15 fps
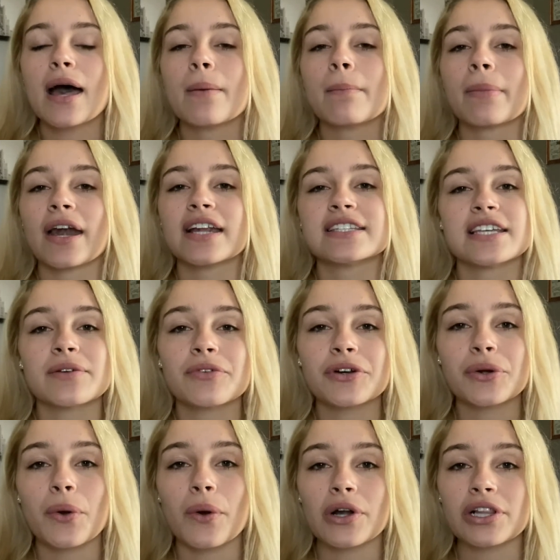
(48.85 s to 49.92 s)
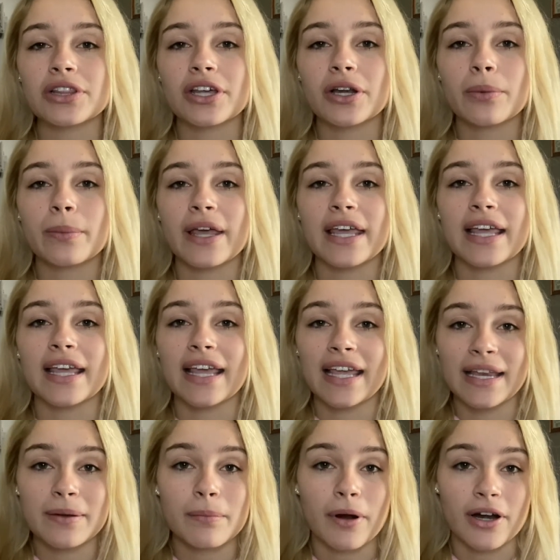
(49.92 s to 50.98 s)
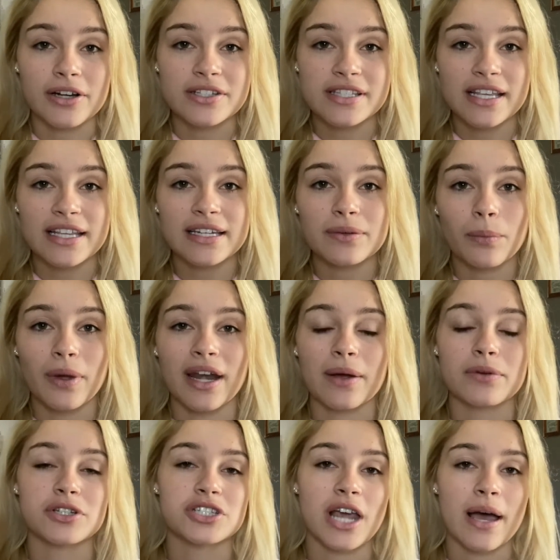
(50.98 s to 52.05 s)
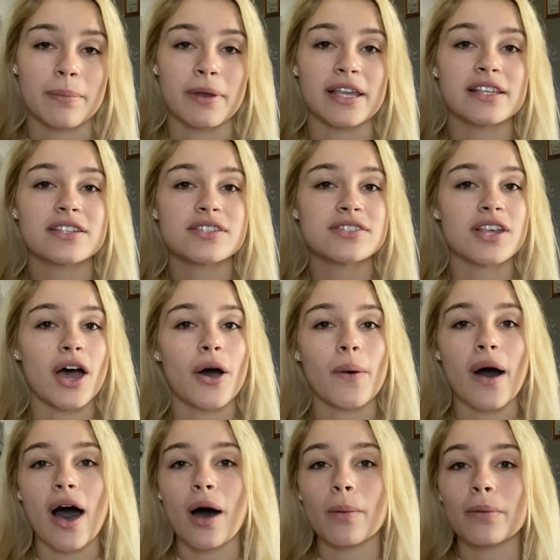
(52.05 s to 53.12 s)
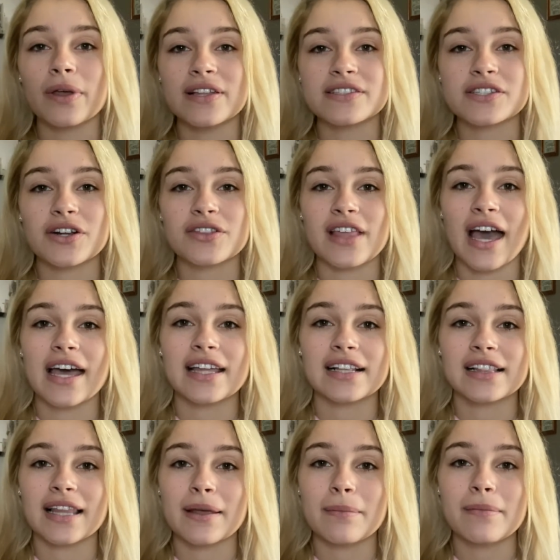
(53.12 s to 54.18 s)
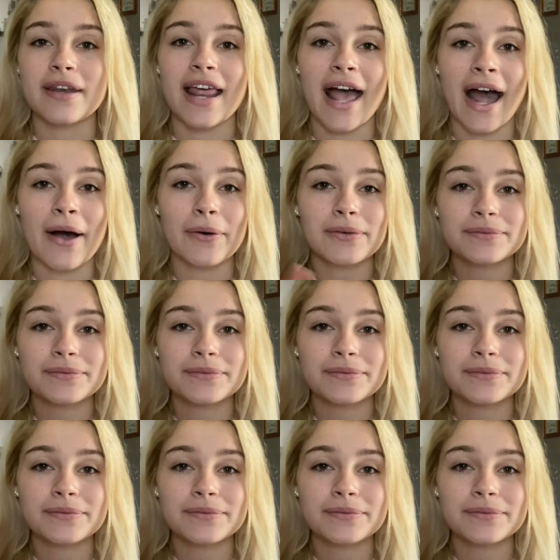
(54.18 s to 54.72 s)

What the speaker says: But I did record a little bit in person when I was shopping, so I'll insert that clip now.